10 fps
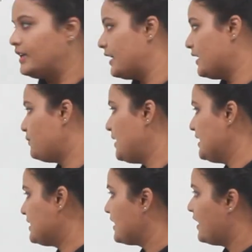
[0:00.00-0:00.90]
It
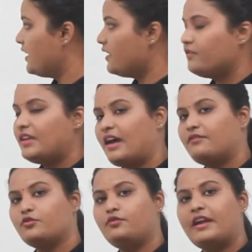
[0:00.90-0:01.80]
means here we
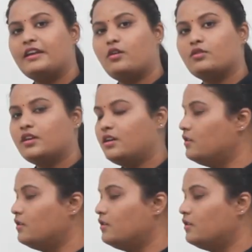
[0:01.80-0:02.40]
have to find out the